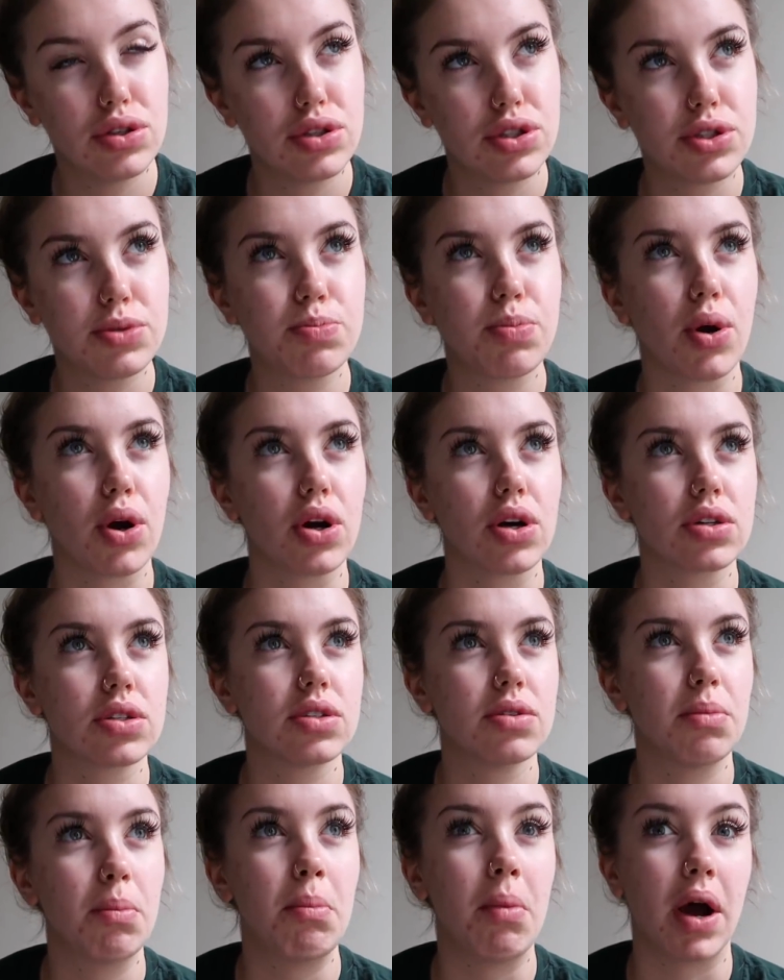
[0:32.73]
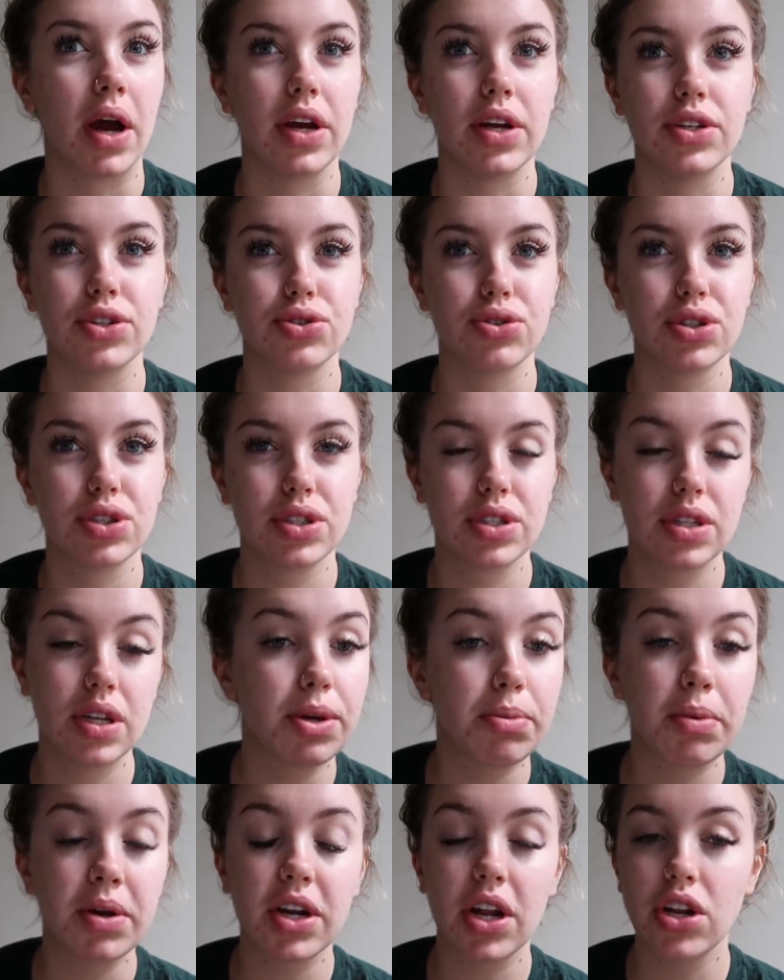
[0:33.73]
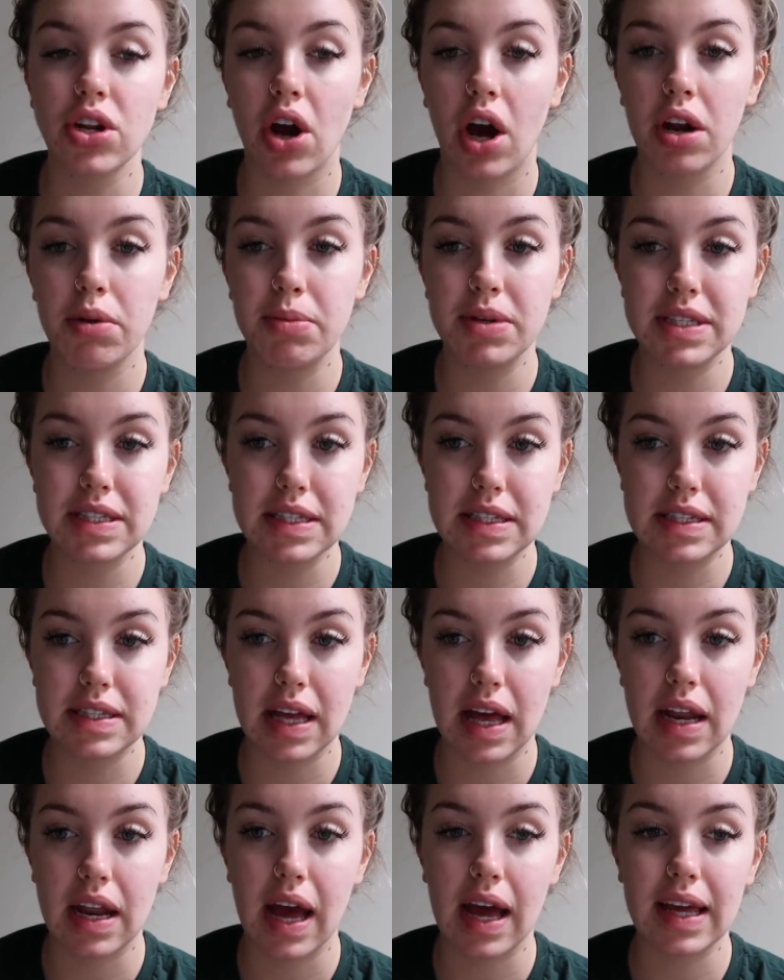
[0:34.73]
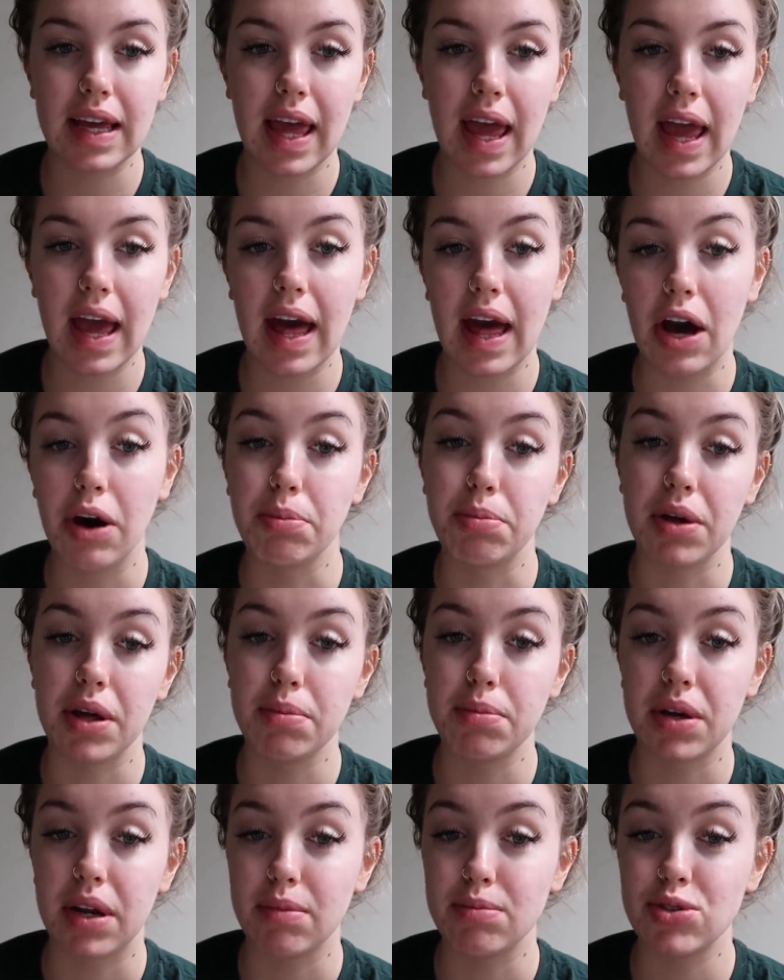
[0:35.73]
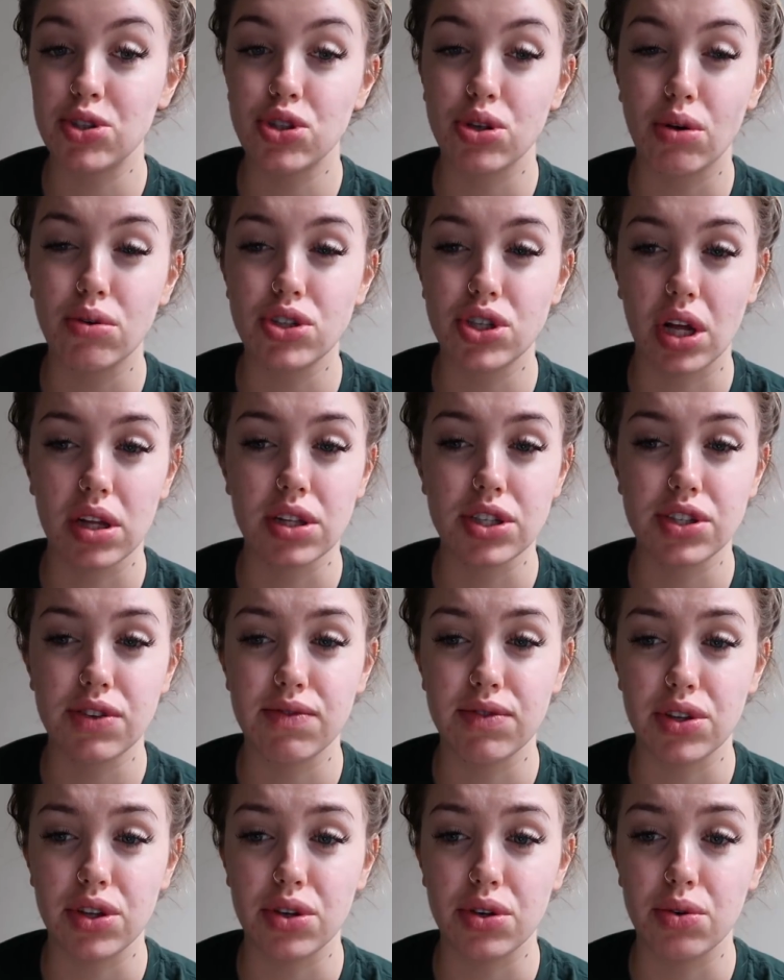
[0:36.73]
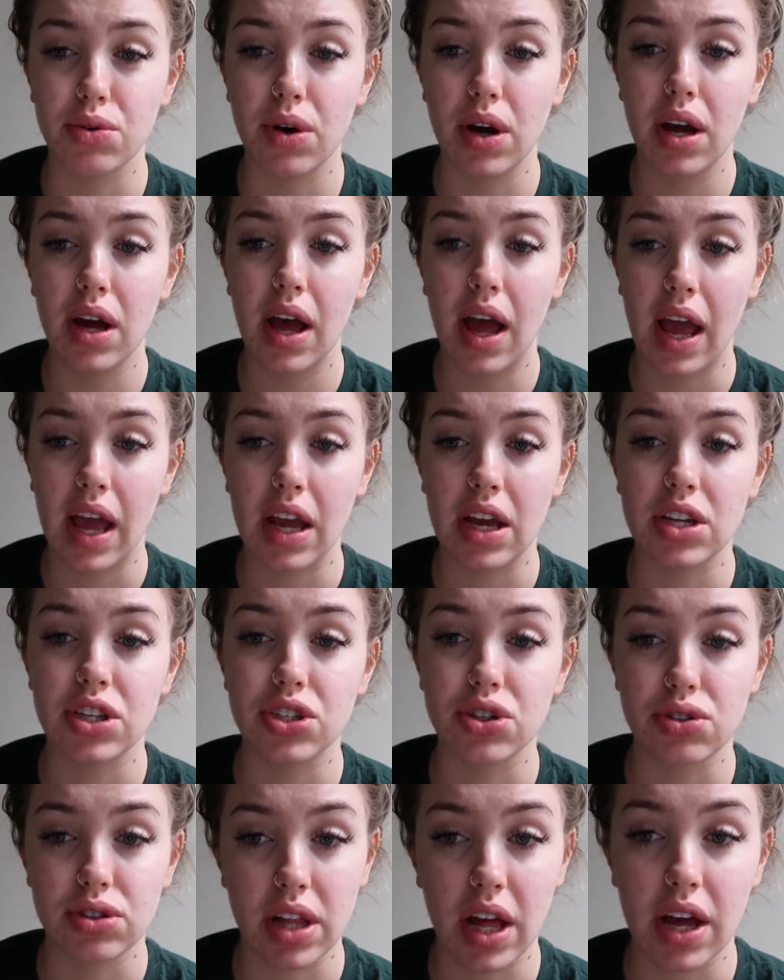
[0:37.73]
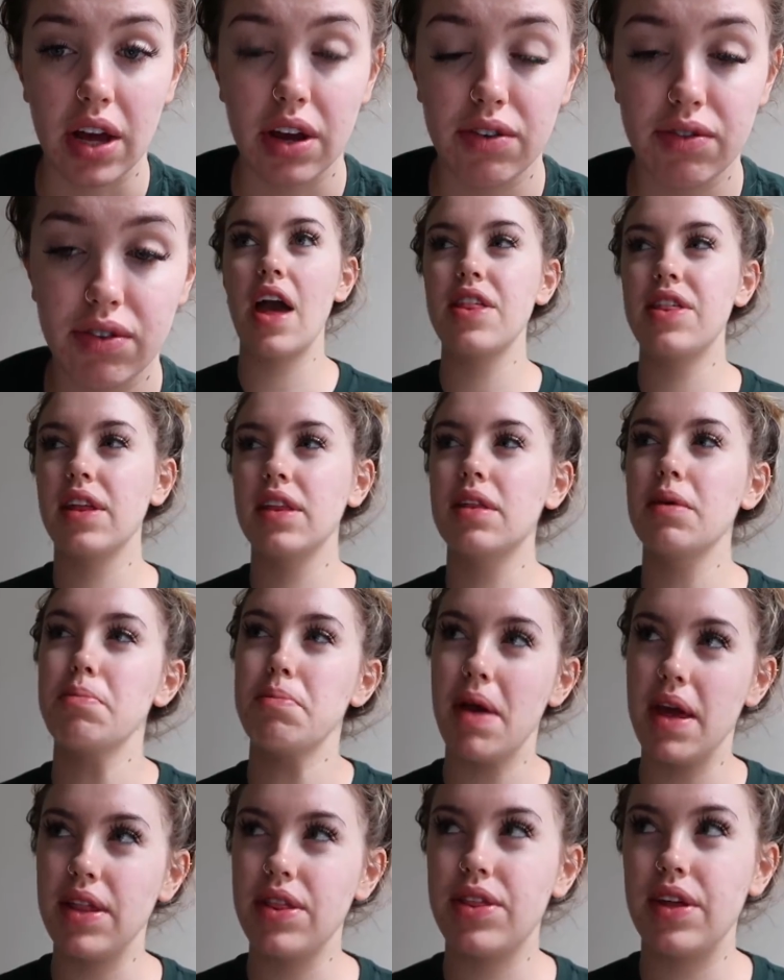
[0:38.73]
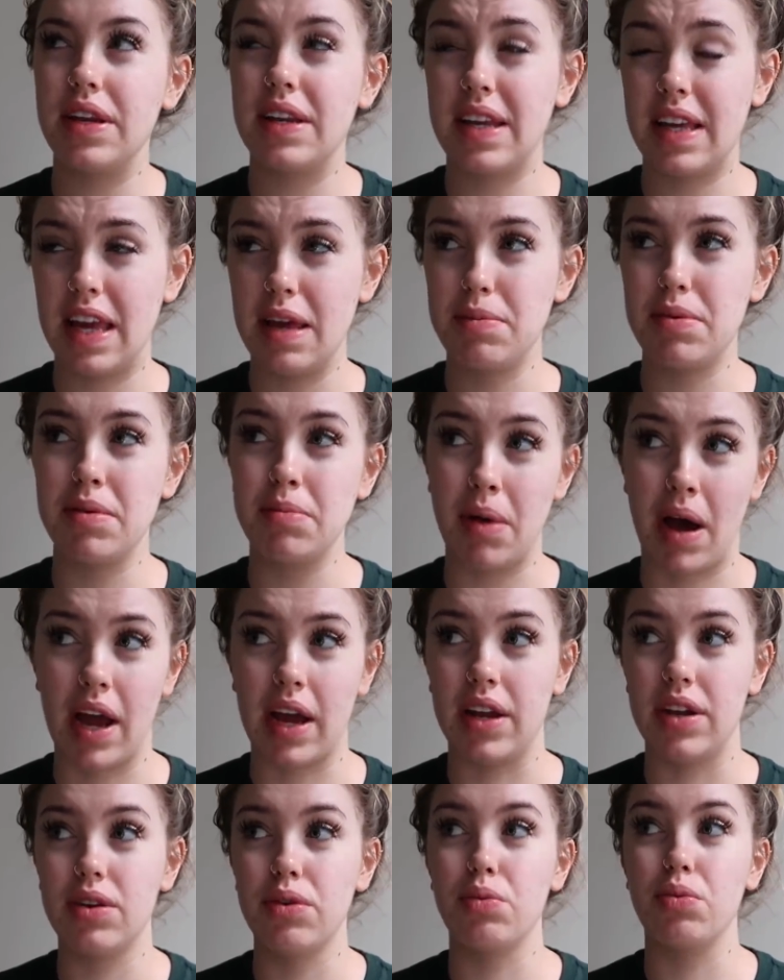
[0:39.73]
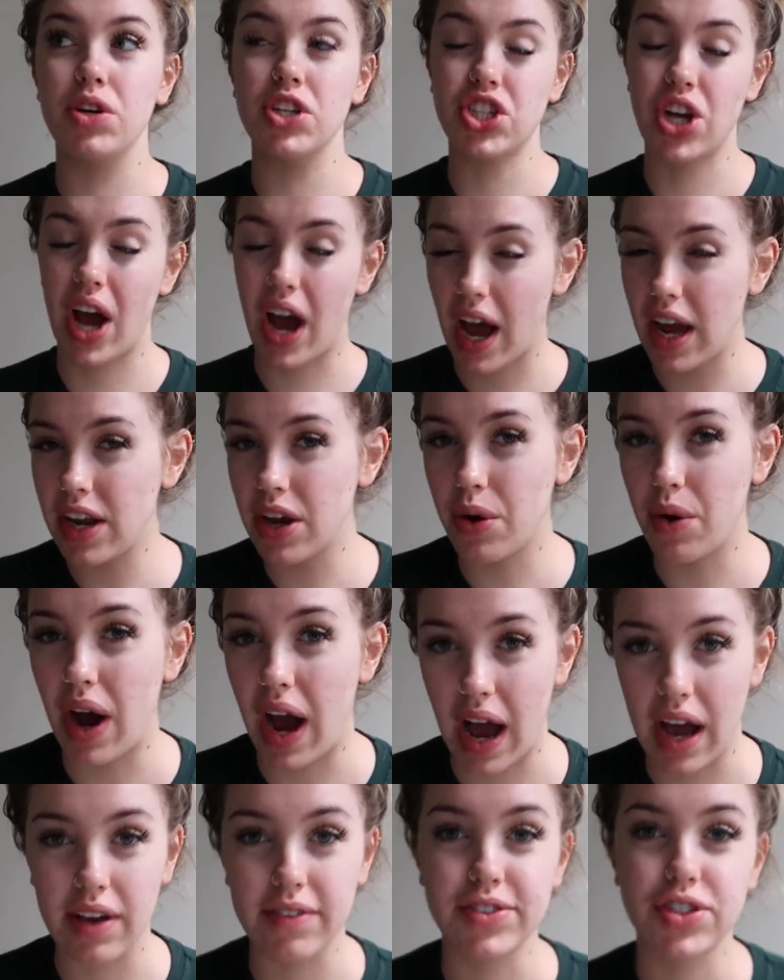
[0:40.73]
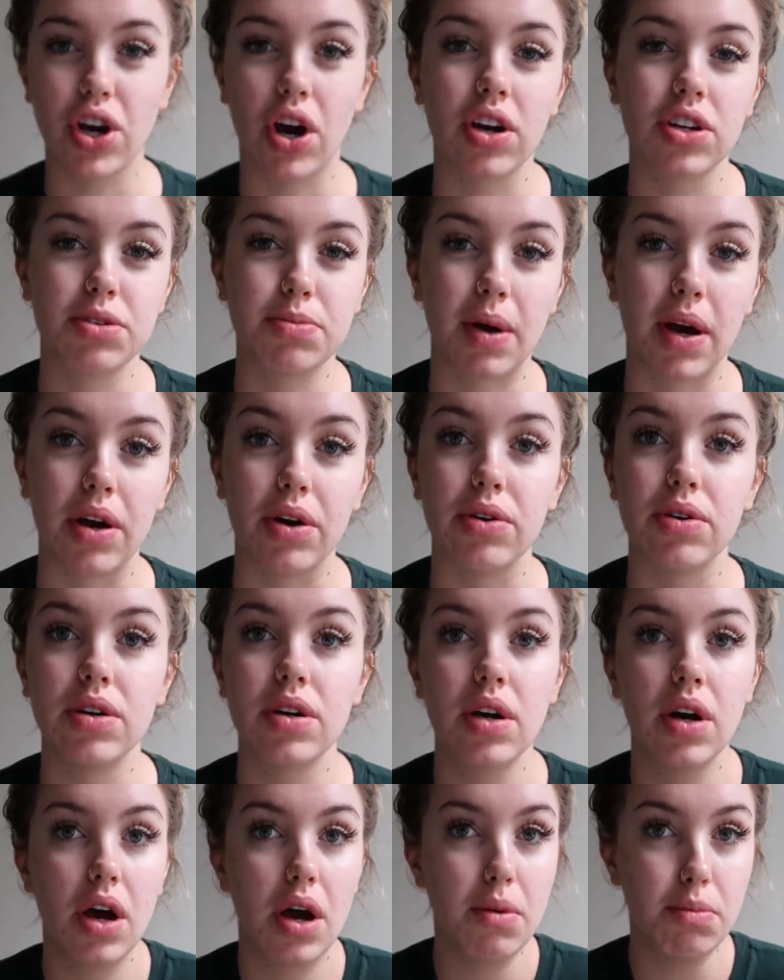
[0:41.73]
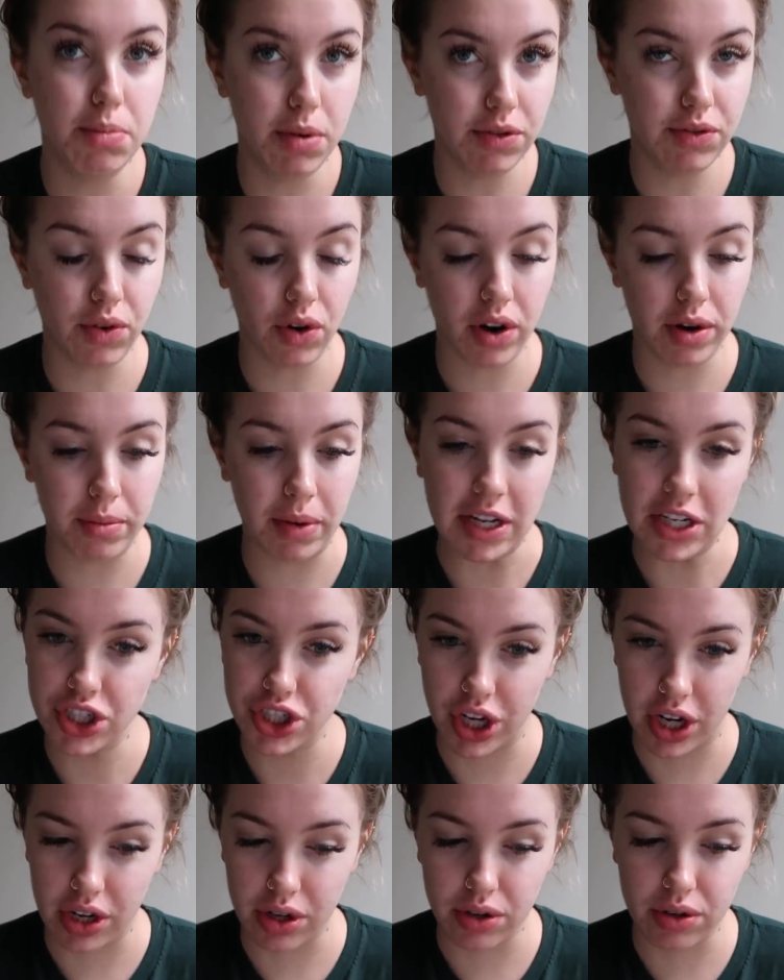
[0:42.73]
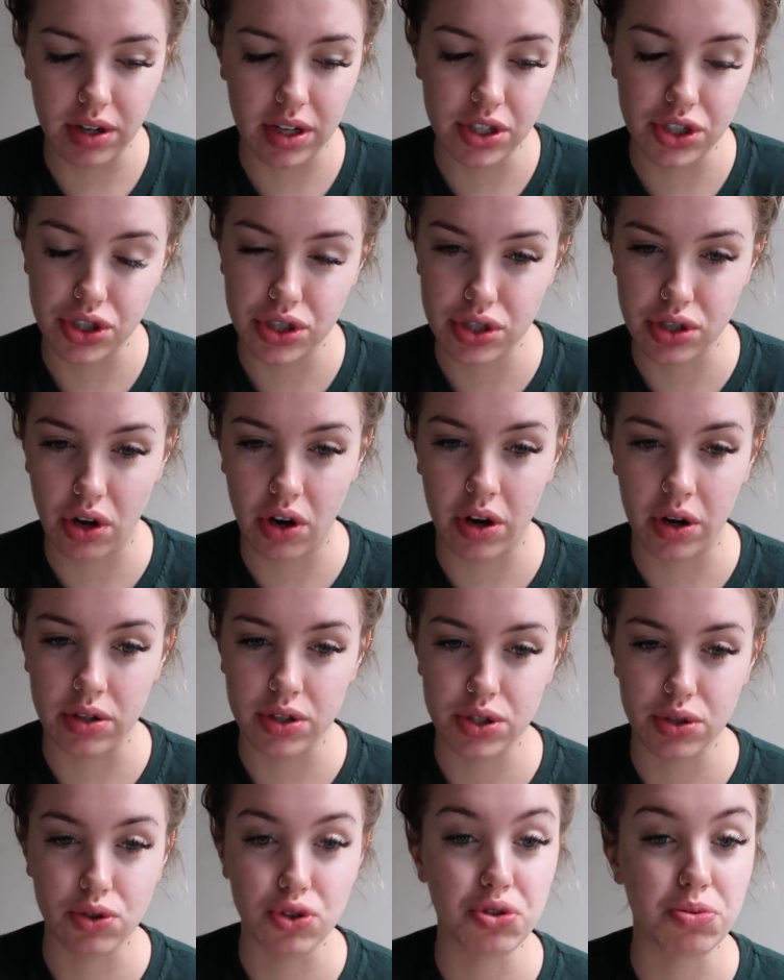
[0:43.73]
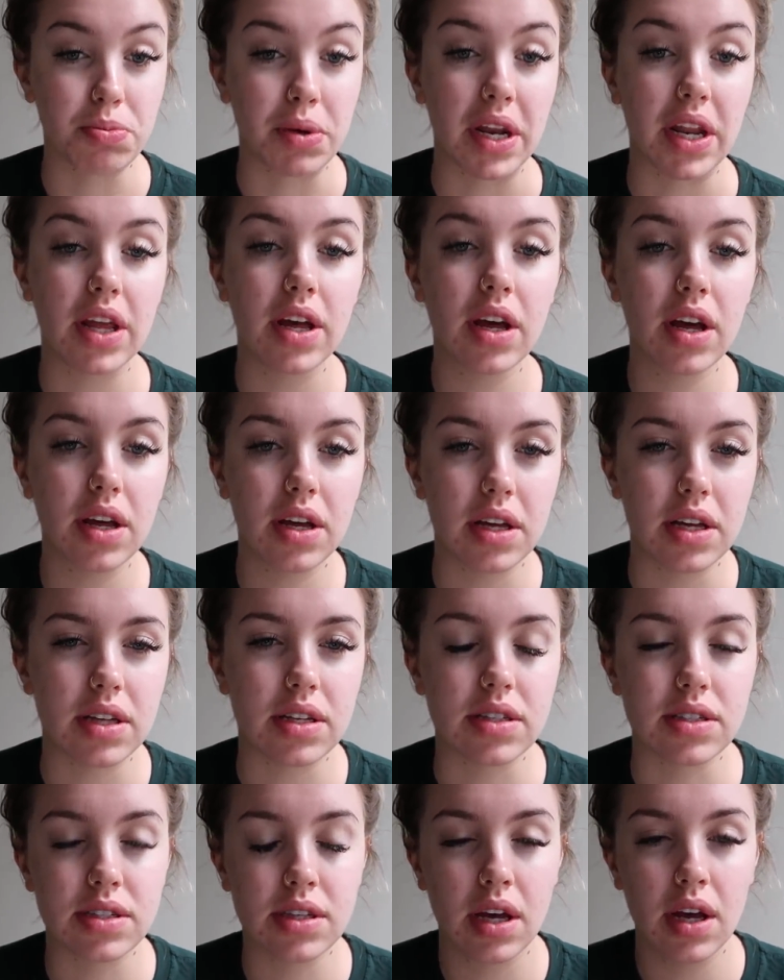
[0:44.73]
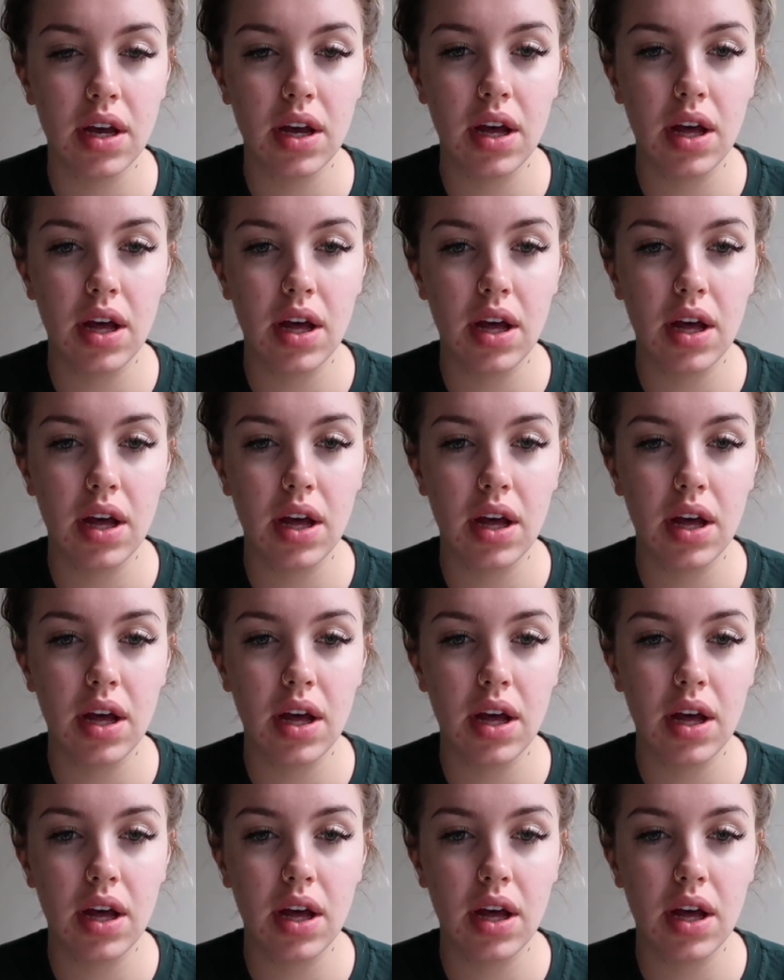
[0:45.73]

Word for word: sparked my interest. Someone anonymously said, I can't help it, but I'm so jealous of you and your life. I think the main thing to keep in mind, which I know I've talked about before on my channel and just on social media is